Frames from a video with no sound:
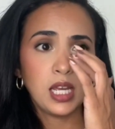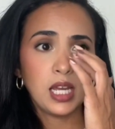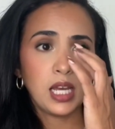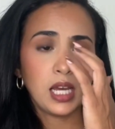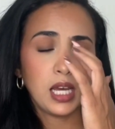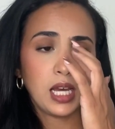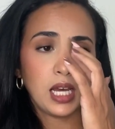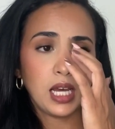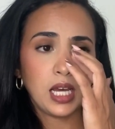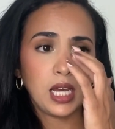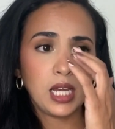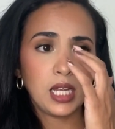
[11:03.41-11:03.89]

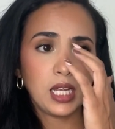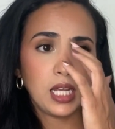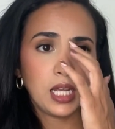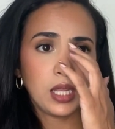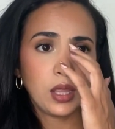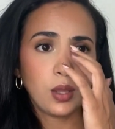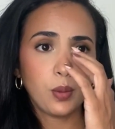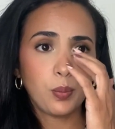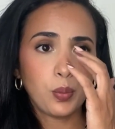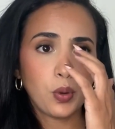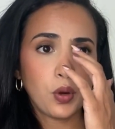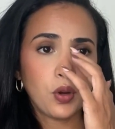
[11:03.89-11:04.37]
And
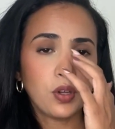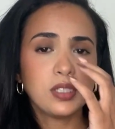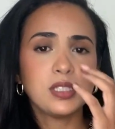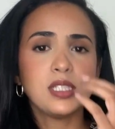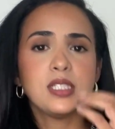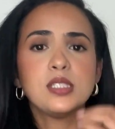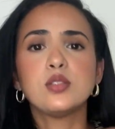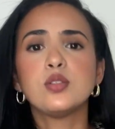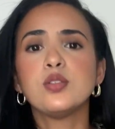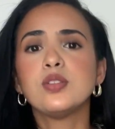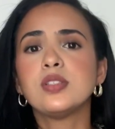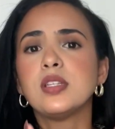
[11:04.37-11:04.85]
the point is
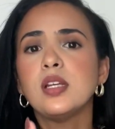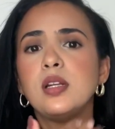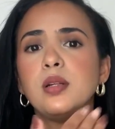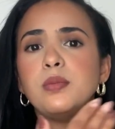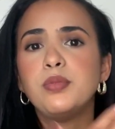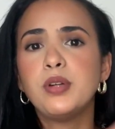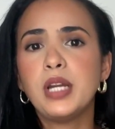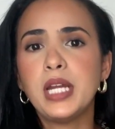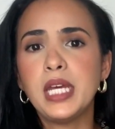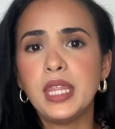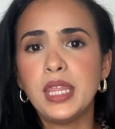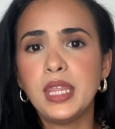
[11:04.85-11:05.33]
to
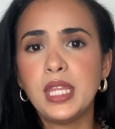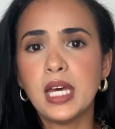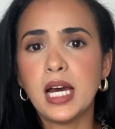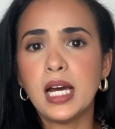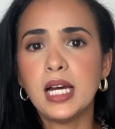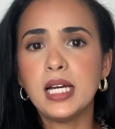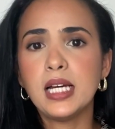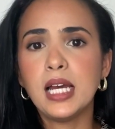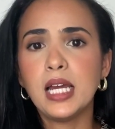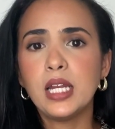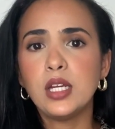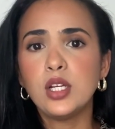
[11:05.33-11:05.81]
celebrate
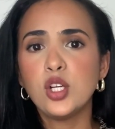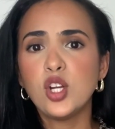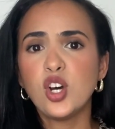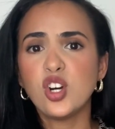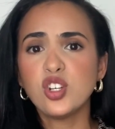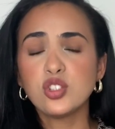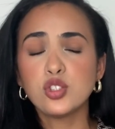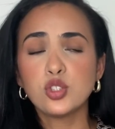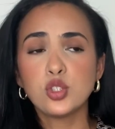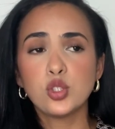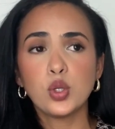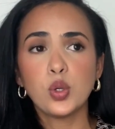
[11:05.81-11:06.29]
that and
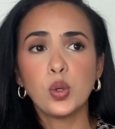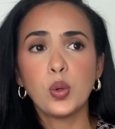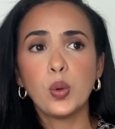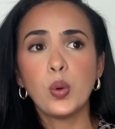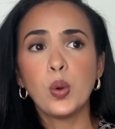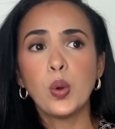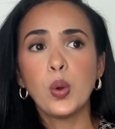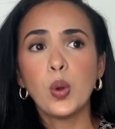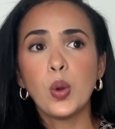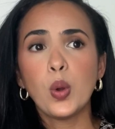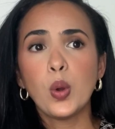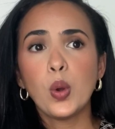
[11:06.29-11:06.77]
not to
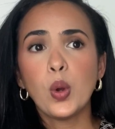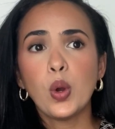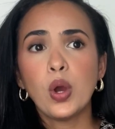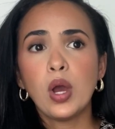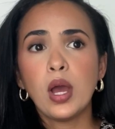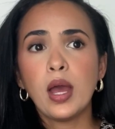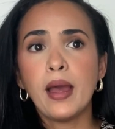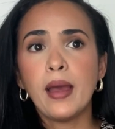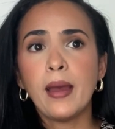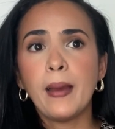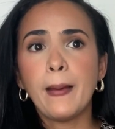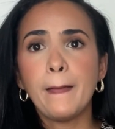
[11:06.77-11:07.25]

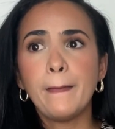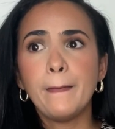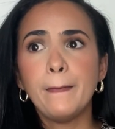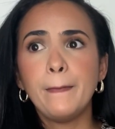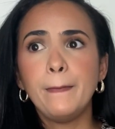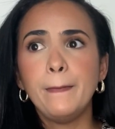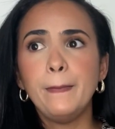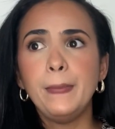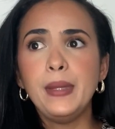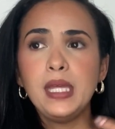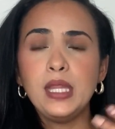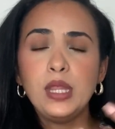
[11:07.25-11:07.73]

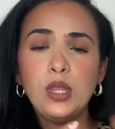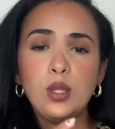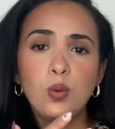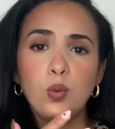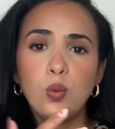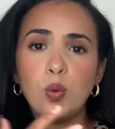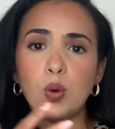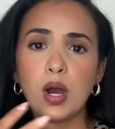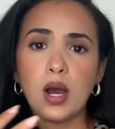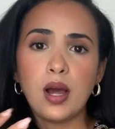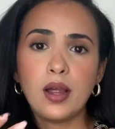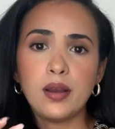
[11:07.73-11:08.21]
be the
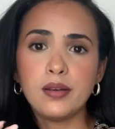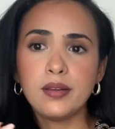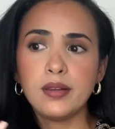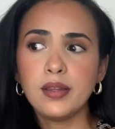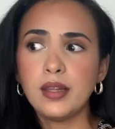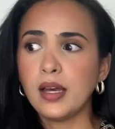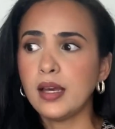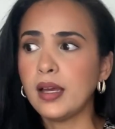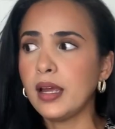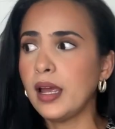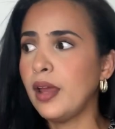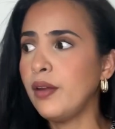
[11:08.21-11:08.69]
one
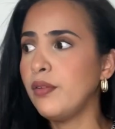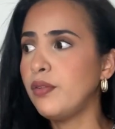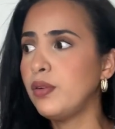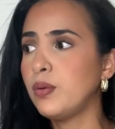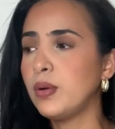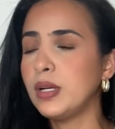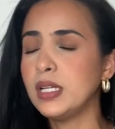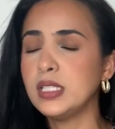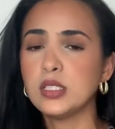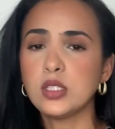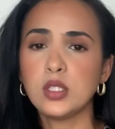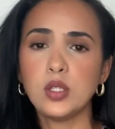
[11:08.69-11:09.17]
that
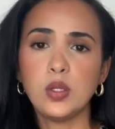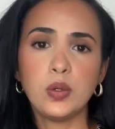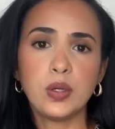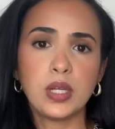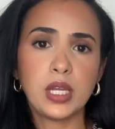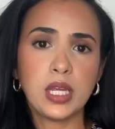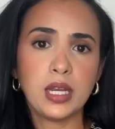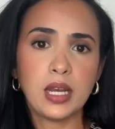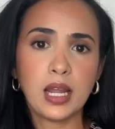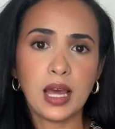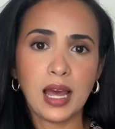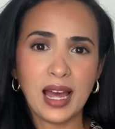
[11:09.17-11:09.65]
everyone is
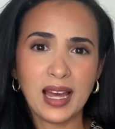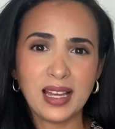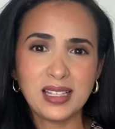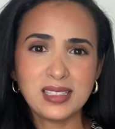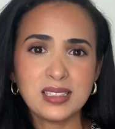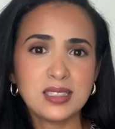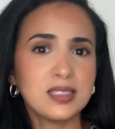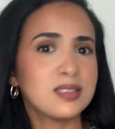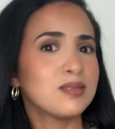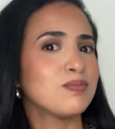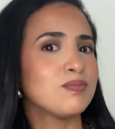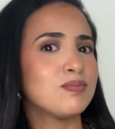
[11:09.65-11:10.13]
looking at,
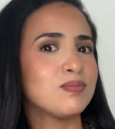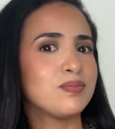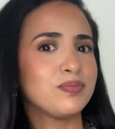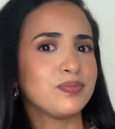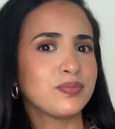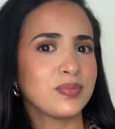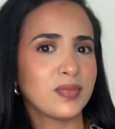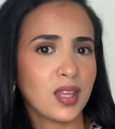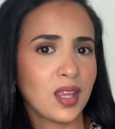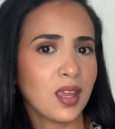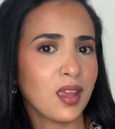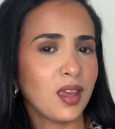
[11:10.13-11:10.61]

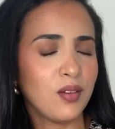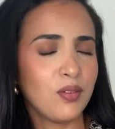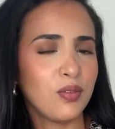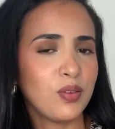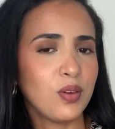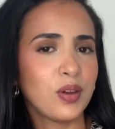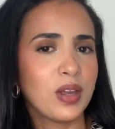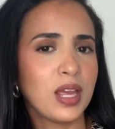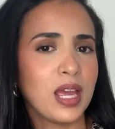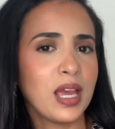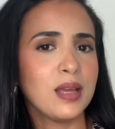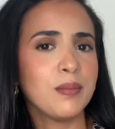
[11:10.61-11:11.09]
if you
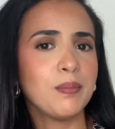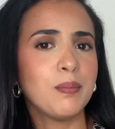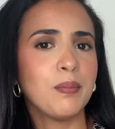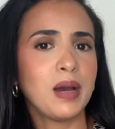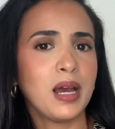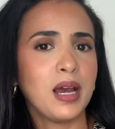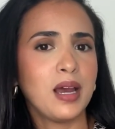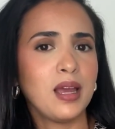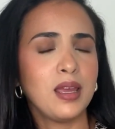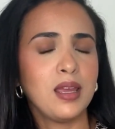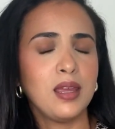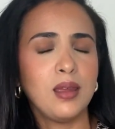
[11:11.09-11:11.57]
get
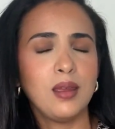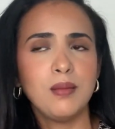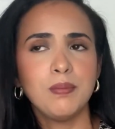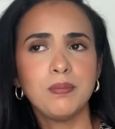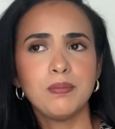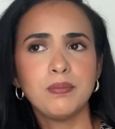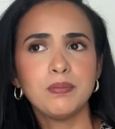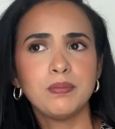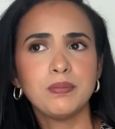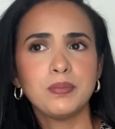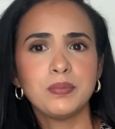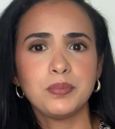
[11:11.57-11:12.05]
my
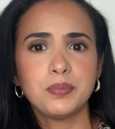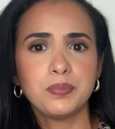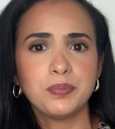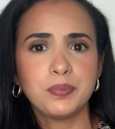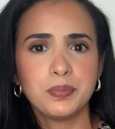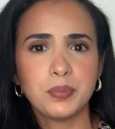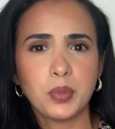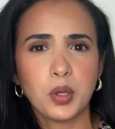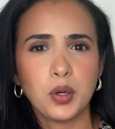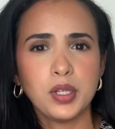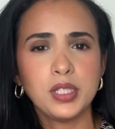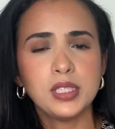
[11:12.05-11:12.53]

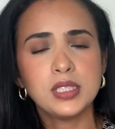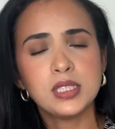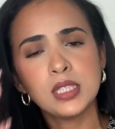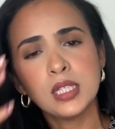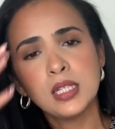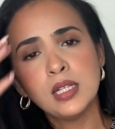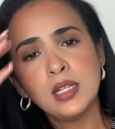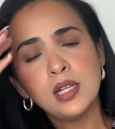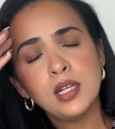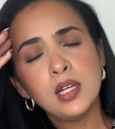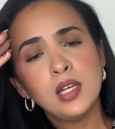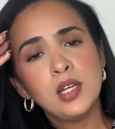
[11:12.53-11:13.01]
point.
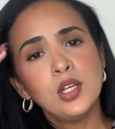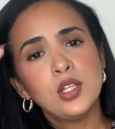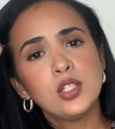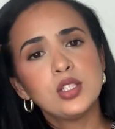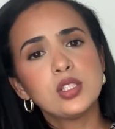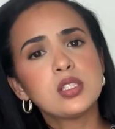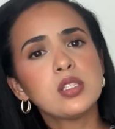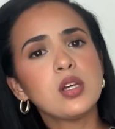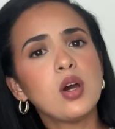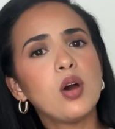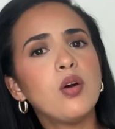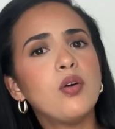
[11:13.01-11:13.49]

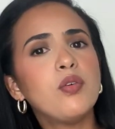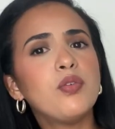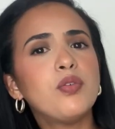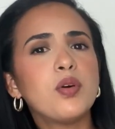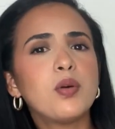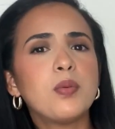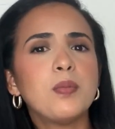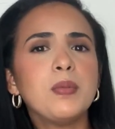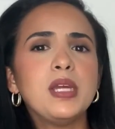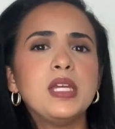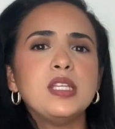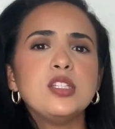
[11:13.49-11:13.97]
So for
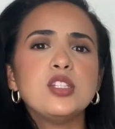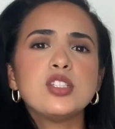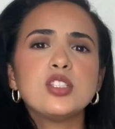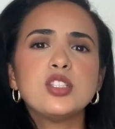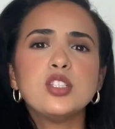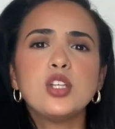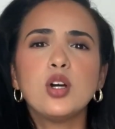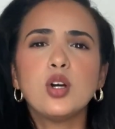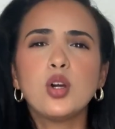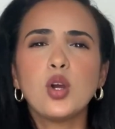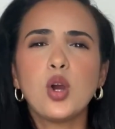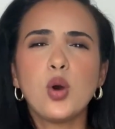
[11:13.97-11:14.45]
me, just
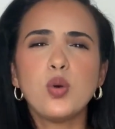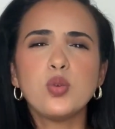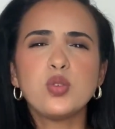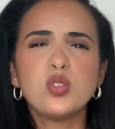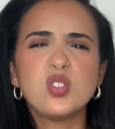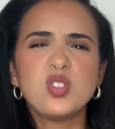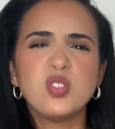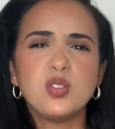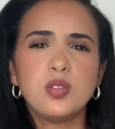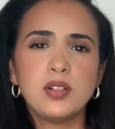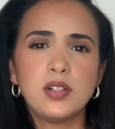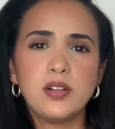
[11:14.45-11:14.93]
don't go
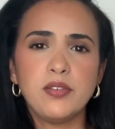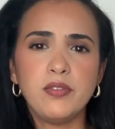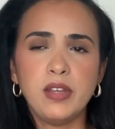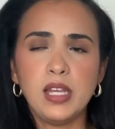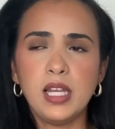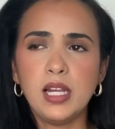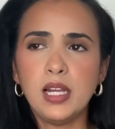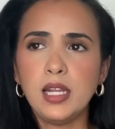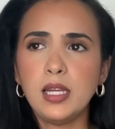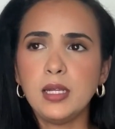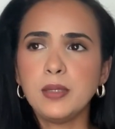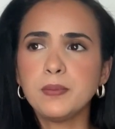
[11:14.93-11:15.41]
too
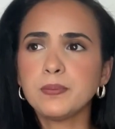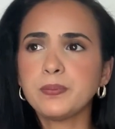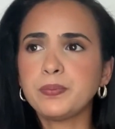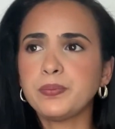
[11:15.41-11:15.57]
revealing.